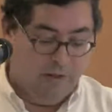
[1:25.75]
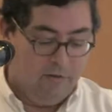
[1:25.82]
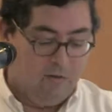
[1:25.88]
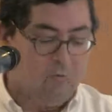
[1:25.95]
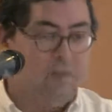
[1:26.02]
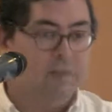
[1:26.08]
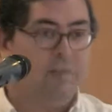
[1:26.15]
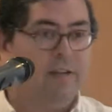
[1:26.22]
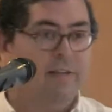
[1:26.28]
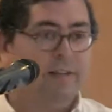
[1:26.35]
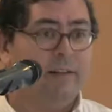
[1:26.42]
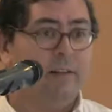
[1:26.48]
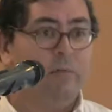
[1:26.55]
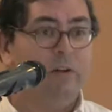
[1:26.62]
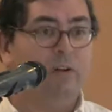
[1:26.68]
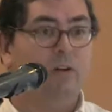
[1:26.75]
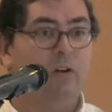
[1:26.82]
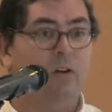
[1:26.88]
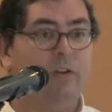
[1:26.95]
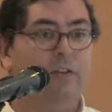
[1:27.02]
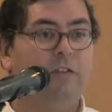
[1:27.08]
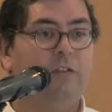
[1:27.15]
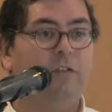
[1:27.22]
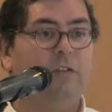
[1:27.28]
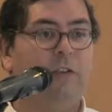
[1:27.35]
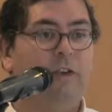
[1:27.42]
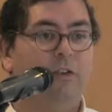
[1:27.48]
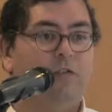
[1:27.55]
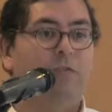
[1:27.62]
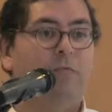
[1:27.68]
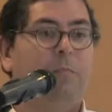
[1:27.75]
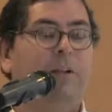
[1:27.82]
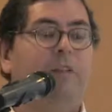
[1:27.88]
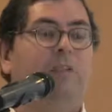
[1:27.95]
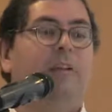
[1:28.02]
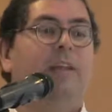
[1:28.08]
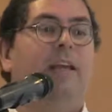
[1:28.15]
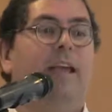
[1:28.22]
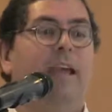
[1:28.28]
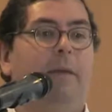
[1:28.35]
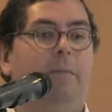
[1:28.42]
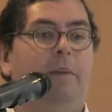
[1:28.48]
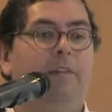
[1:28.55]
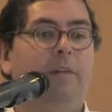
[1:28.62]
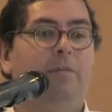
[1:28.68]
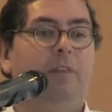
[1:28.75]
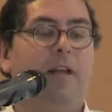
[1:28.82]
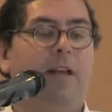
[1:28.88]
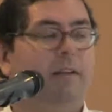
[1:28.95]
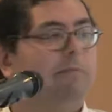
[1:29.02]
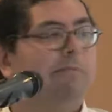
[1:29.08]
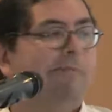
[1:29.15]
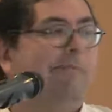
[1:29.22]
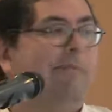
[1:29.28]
So, but basically when you look on this issue of bridging the gap, it seems like,